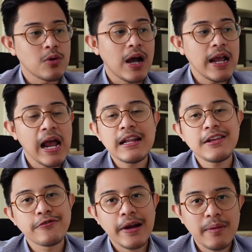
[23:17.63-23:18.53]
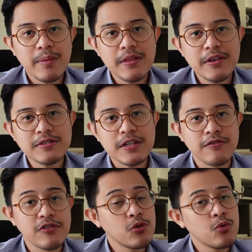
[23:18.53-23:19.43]
So I highly recommend this
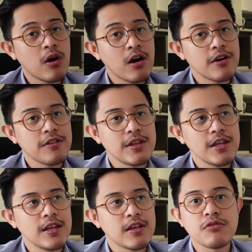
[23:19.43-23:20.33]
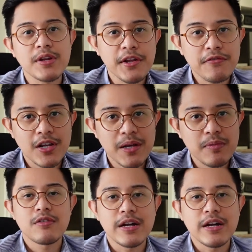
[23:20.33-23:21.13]
if you are the creative type,